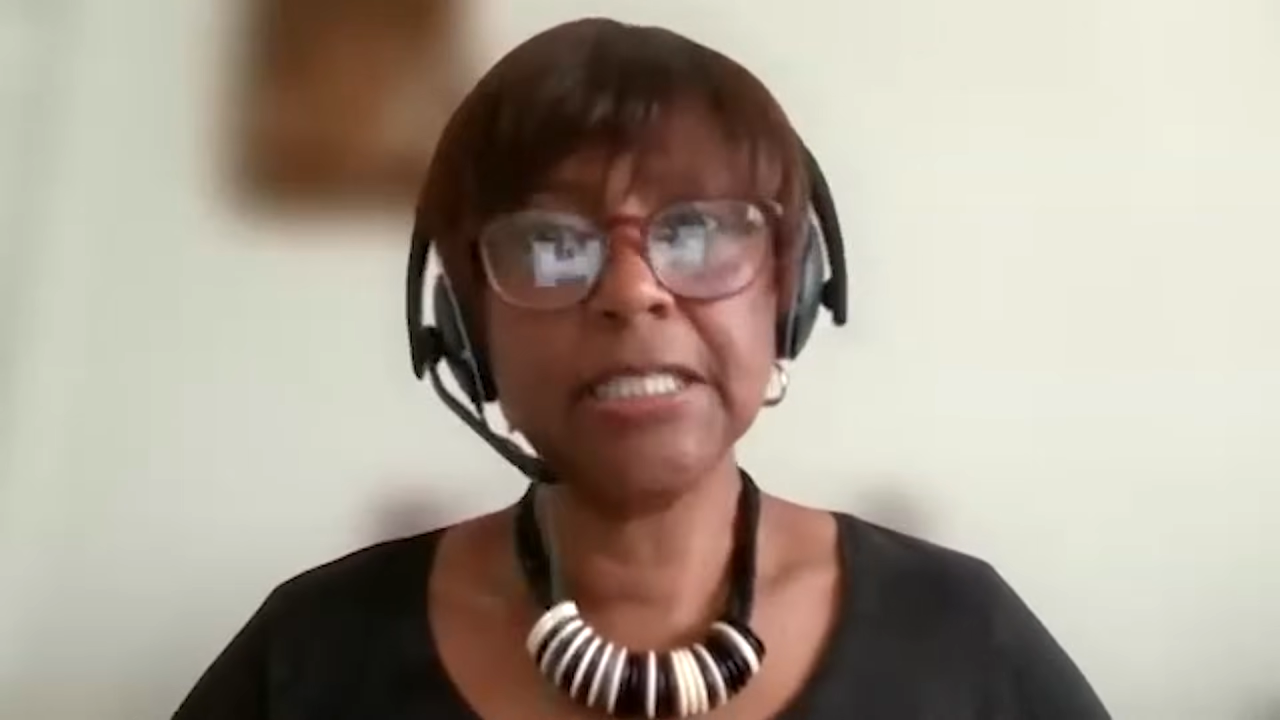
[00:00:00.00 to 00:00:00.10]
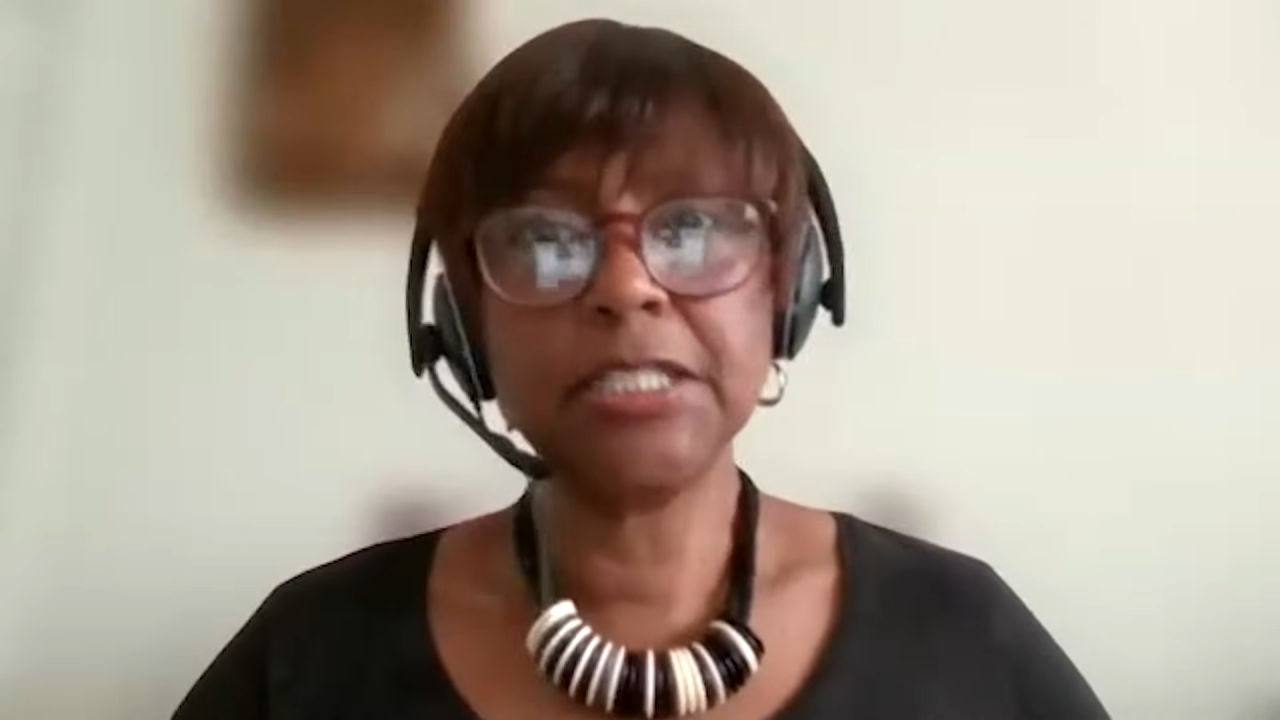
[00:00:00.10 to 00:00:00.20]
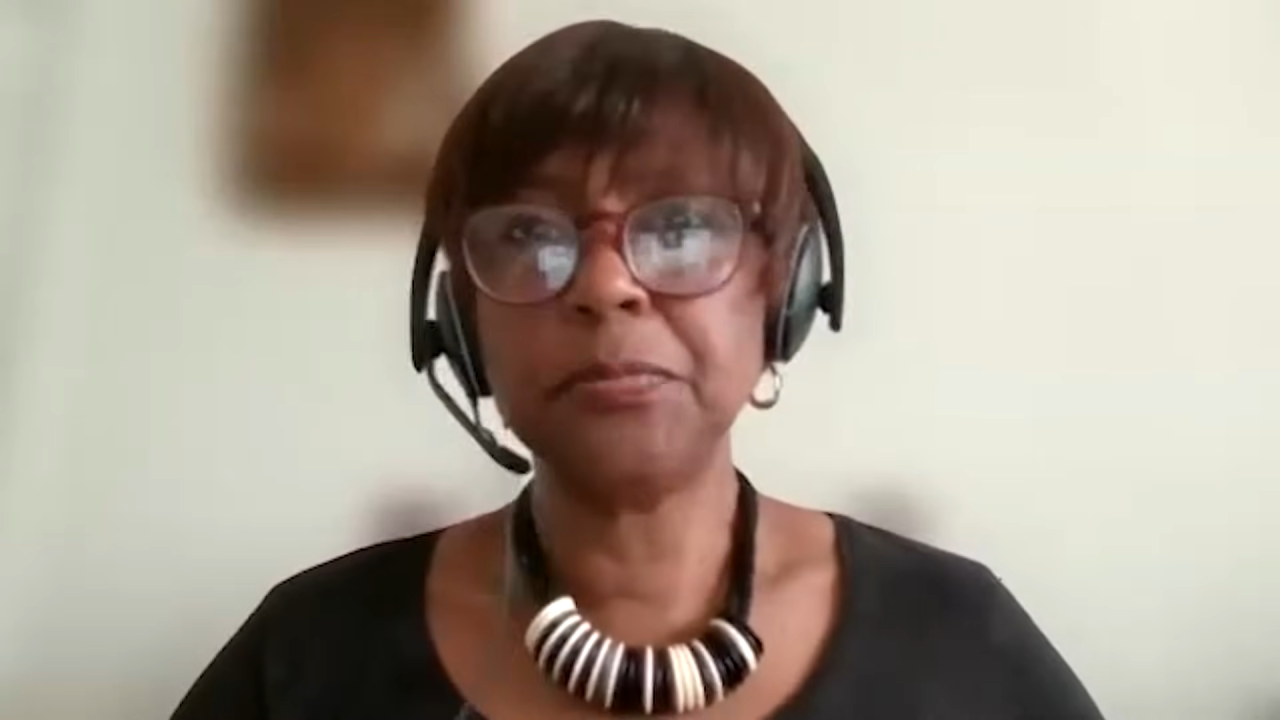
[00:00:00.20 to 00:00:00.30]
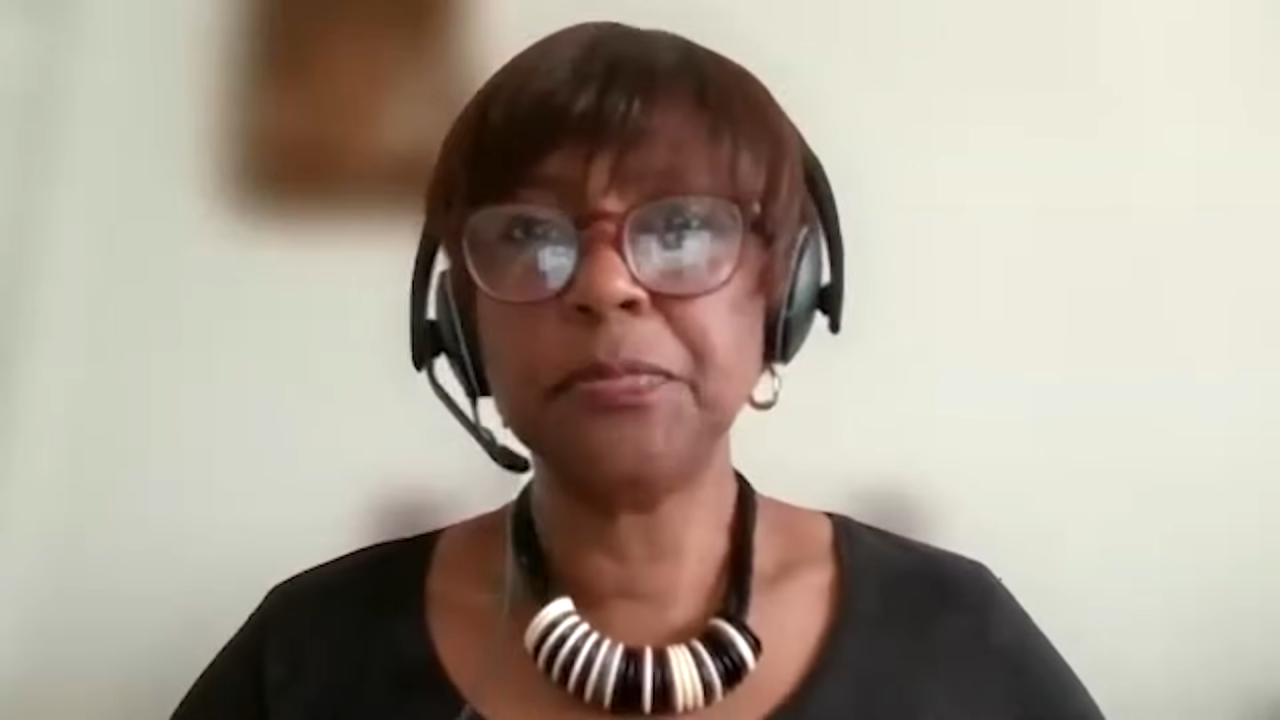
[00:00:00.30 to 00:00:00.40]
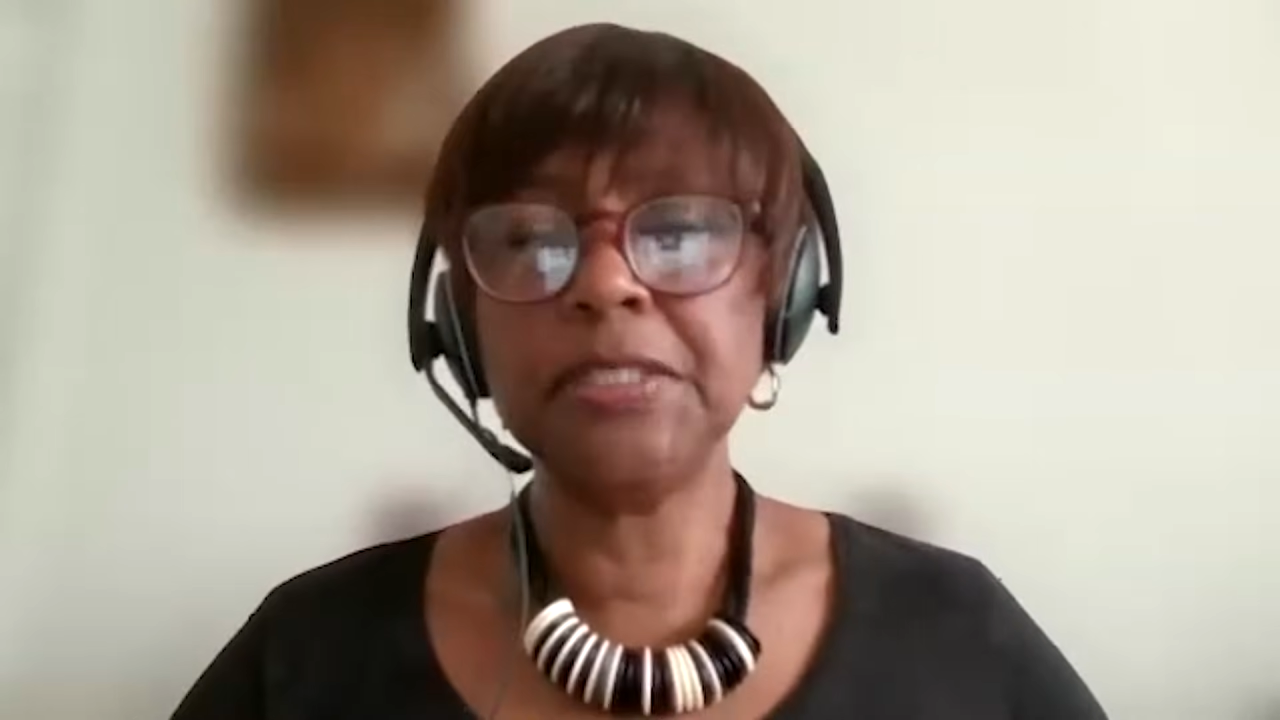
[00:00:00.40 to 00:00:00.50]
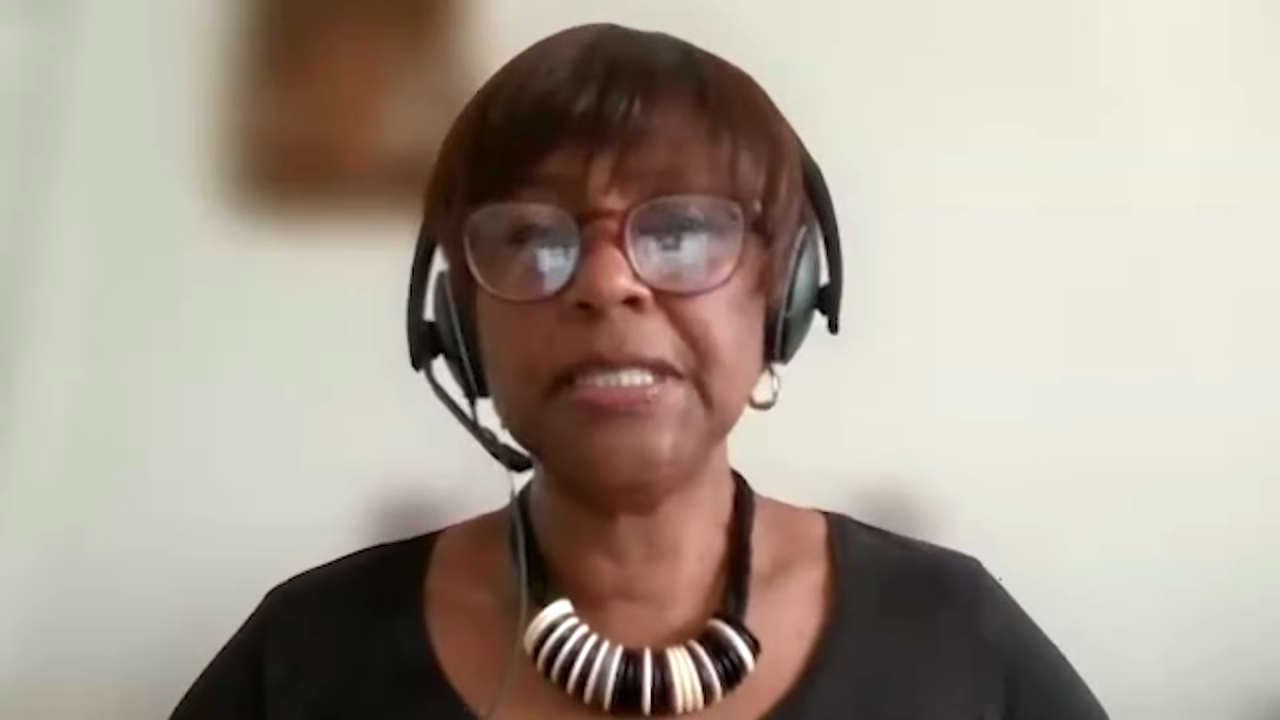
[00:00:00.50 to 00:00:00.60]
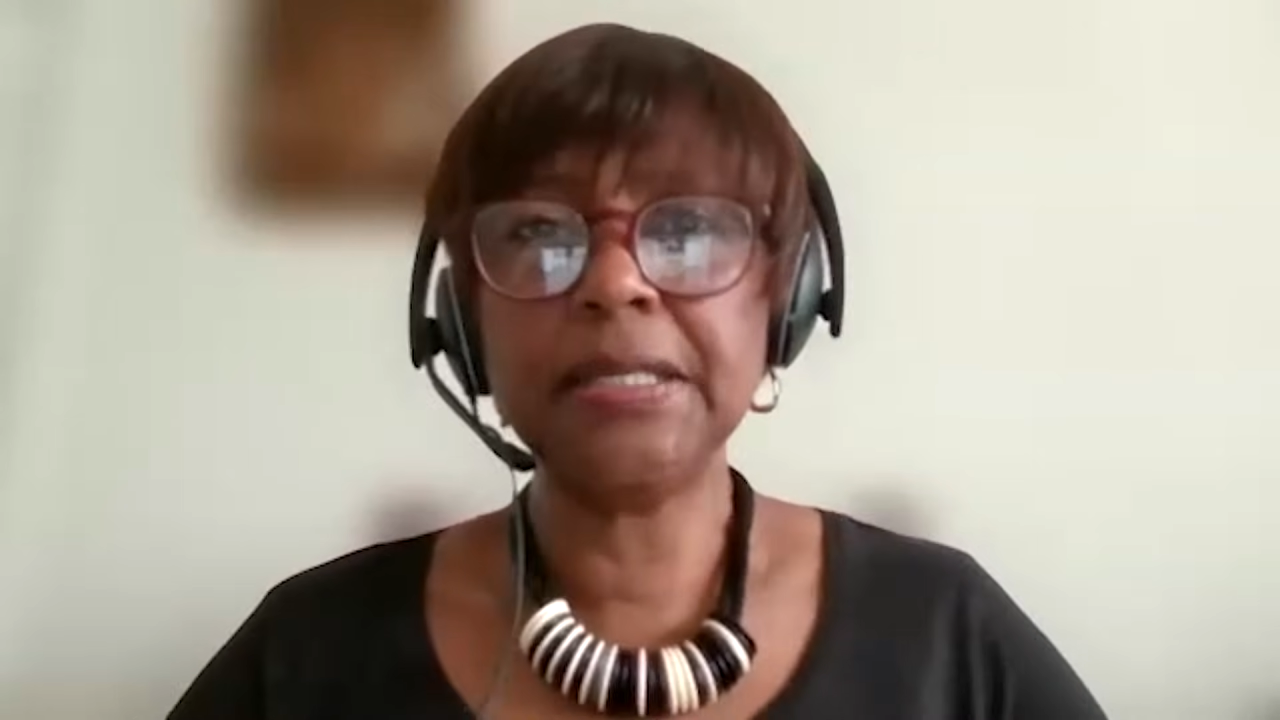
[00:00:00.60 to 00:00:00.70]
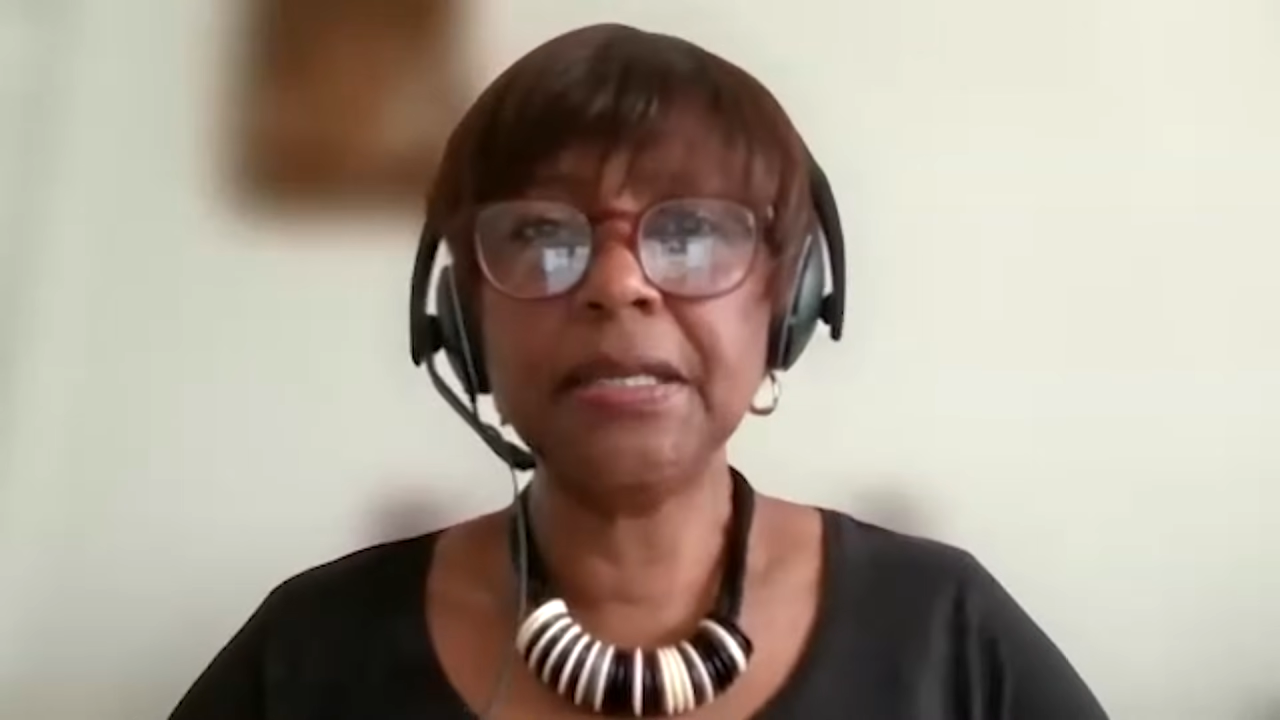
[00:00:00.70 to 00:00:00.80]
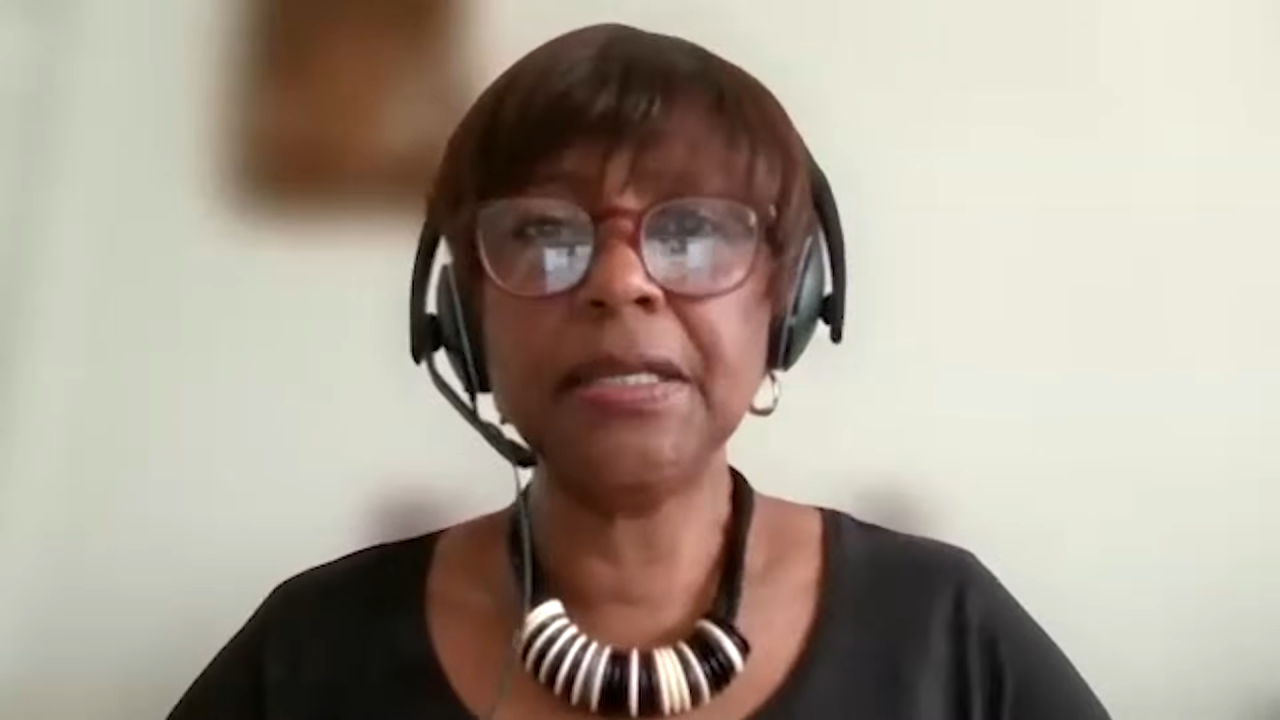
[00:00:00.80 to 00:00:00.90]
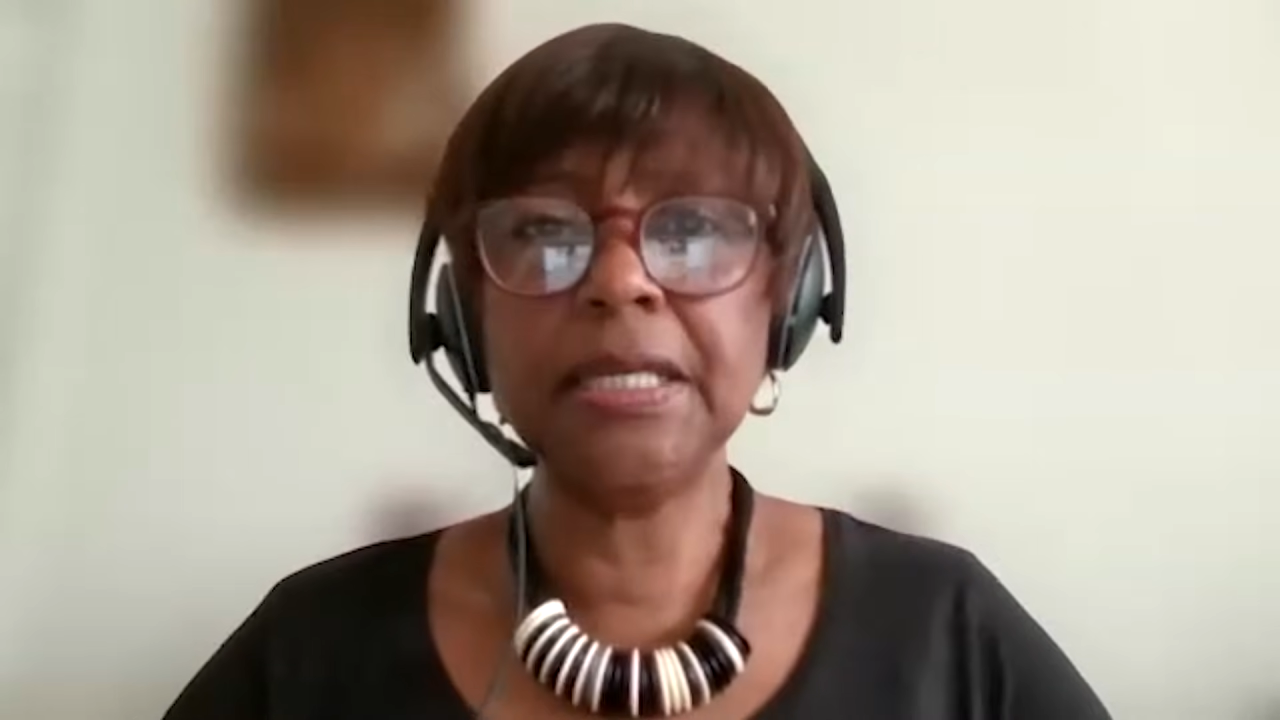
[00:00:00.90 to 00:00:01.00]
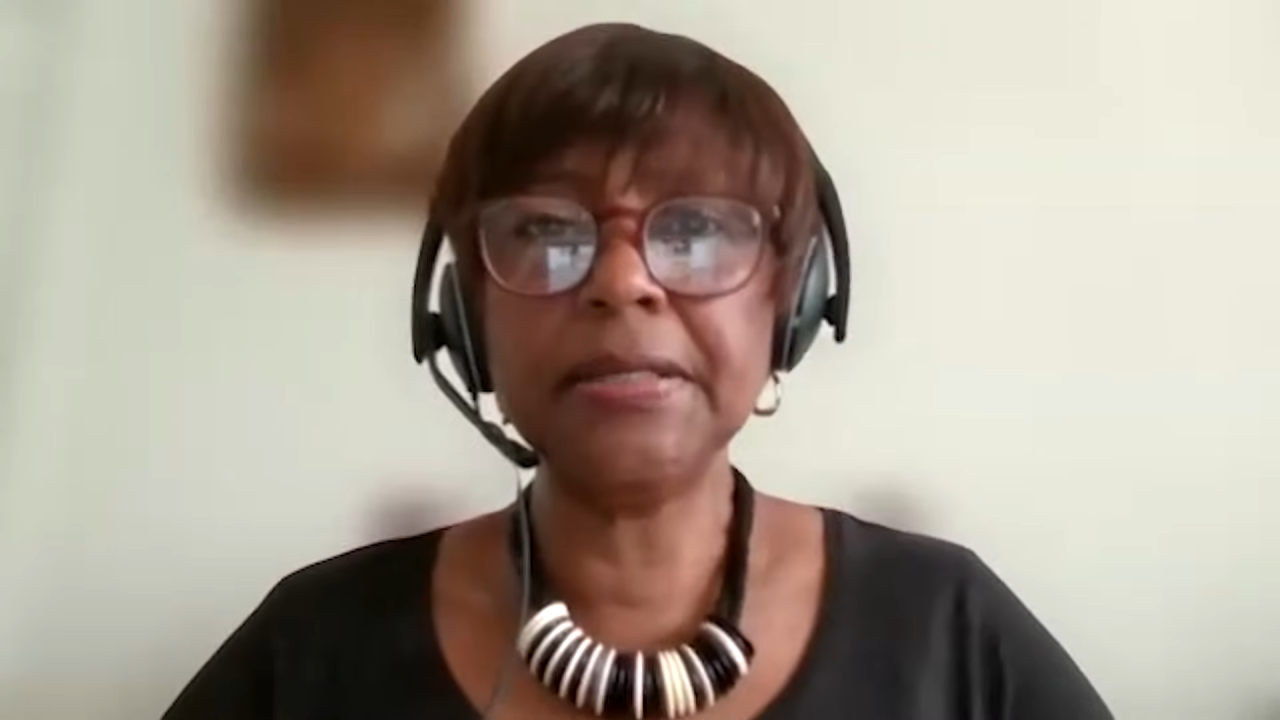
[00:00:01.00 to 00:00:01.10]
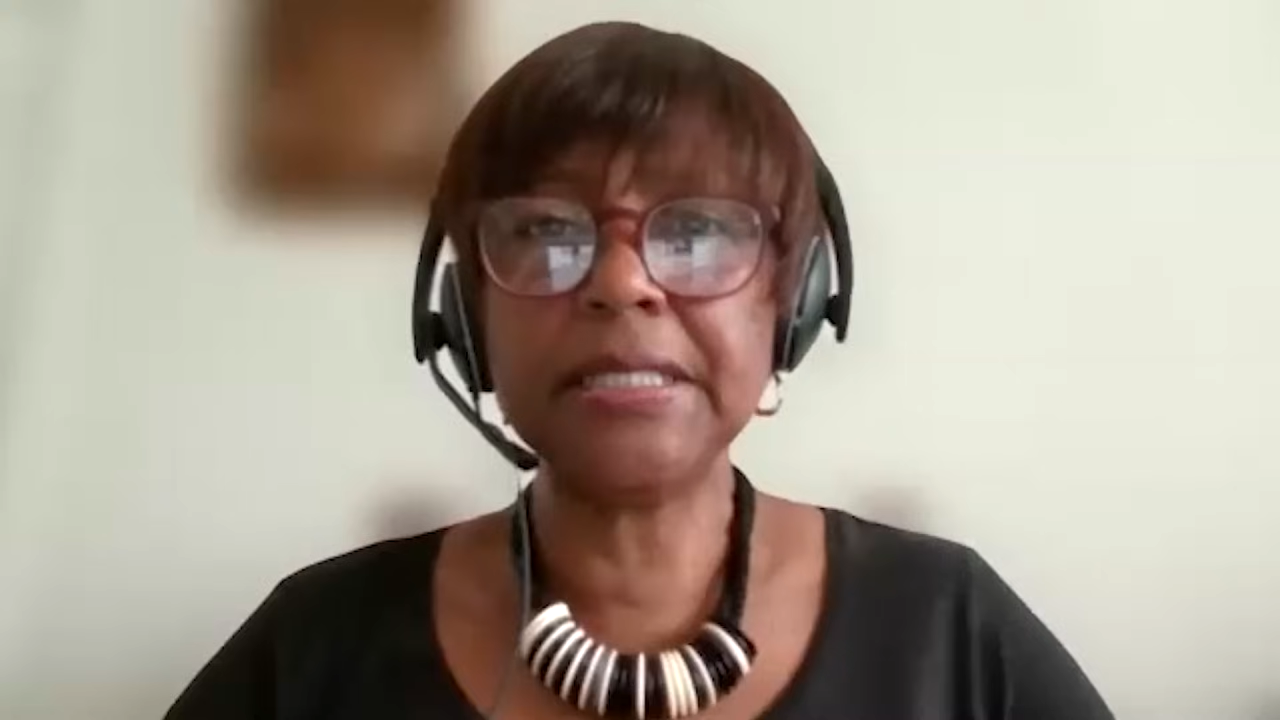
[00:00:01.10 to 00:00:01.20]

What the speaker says: as we said earlier,